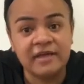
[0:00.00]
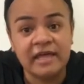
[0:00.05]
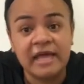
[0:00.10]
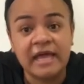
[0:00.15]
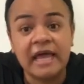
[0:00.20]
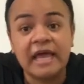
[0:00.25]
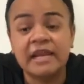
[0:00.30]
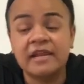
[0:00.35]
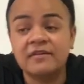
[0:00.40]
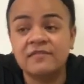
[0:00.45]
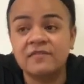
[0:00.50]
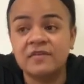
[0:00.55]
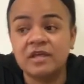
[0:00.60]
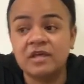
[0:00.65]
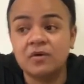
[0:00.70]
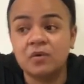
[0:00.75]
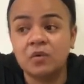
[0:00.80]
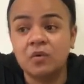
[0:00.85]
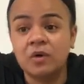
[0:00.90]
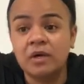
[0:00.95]
and if
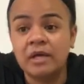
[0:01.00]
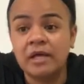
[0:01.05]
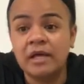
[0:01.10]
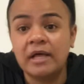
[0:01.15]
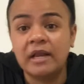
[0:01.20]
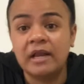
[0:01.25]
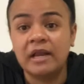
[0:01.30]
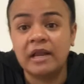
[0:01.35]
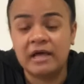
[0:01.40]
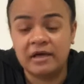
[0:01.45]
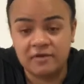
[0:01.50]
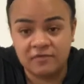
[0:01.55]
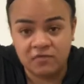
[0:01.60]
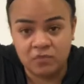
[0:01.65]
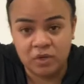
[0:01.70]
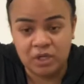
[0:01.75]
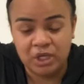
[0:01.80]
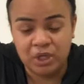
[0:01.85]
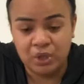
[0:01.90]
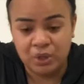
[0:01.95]
you love
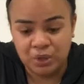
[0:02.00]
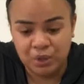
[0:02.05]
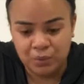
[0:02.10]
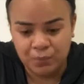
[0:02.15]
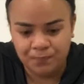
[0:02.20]
what you do.